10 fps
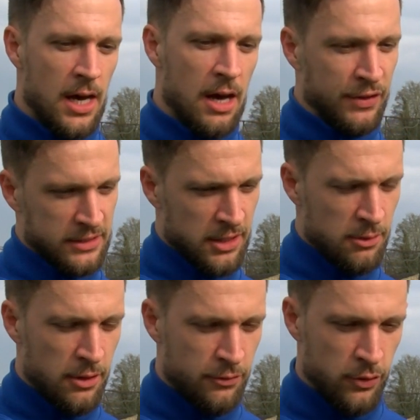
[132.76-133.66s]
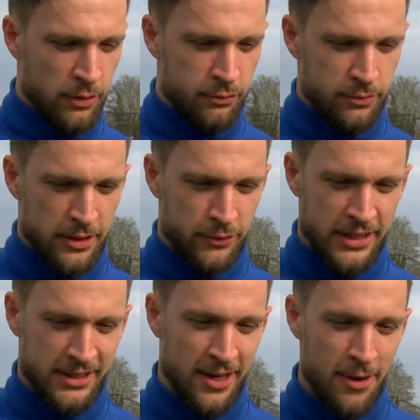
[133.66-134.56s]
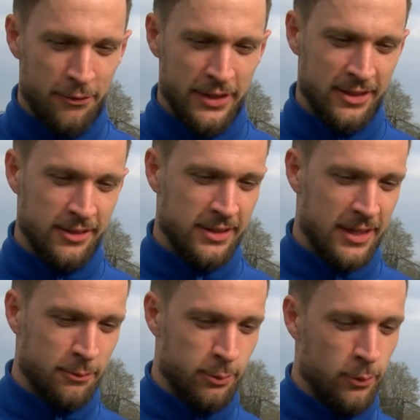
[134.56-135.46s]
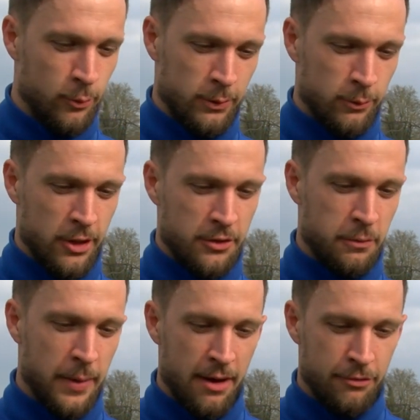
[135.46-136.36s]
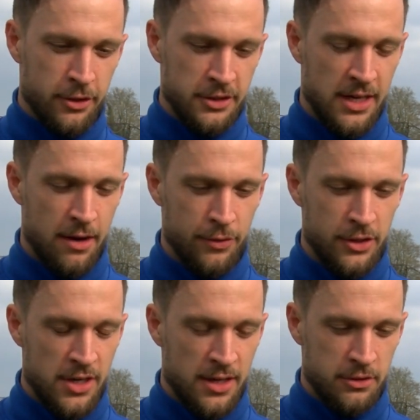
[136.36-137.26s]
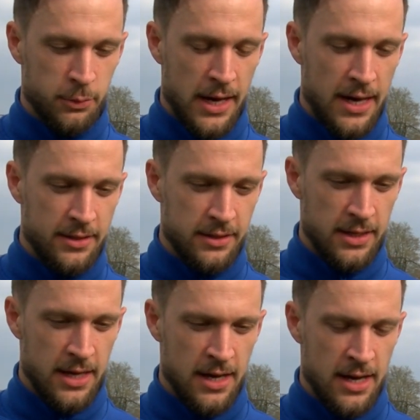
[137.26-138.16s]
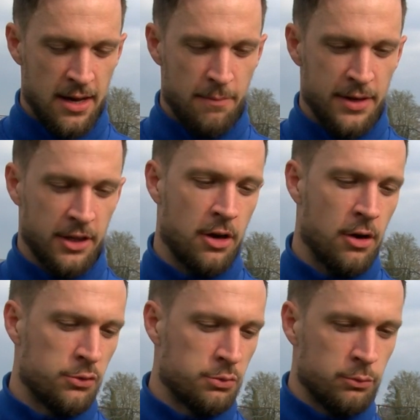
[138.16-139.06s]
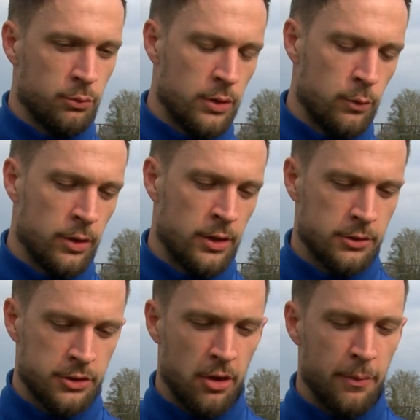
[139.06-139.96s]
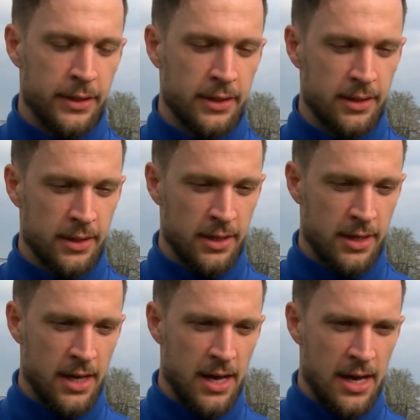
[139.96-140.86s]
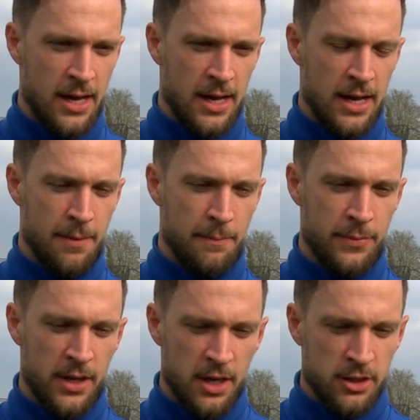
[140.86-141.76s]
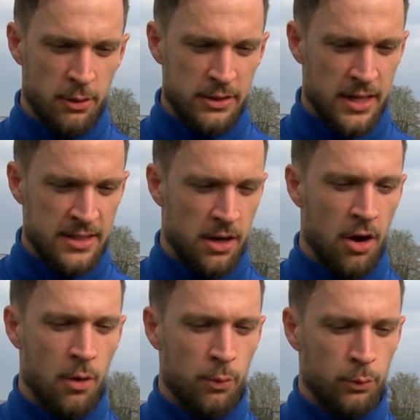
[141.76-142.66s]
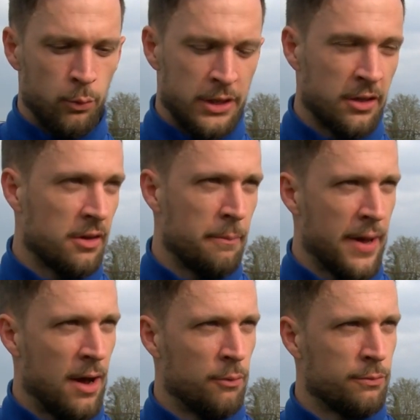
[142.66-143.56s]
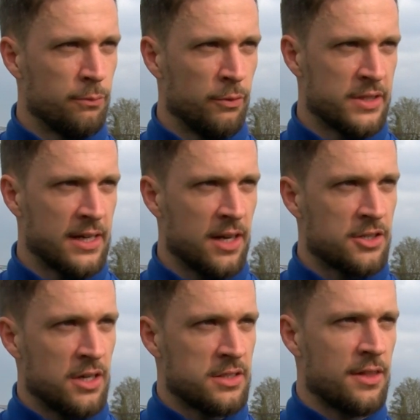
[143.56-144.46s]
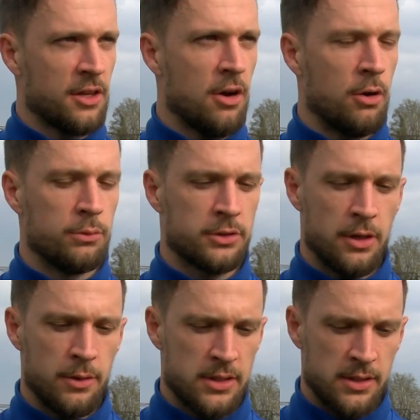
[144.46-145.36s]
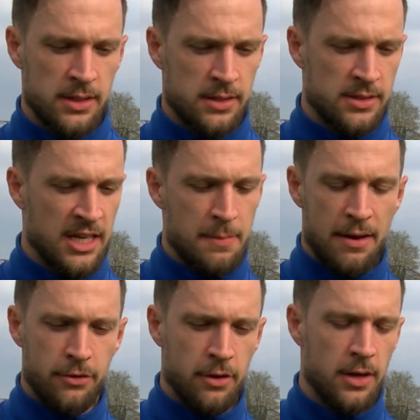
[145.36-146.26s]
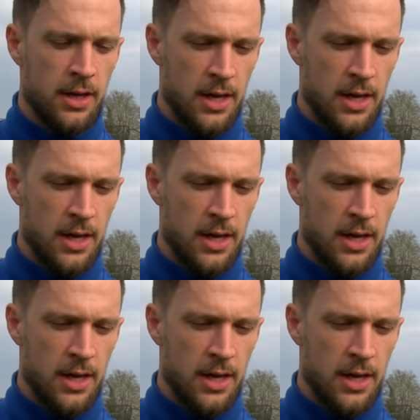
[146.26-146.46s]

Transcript: I think so. I think, like I said, we got to do better first half for the chances we had, and the goals were sloppy. So as a whole, we could have done better with taking our chances and the goals. So it's a team effort.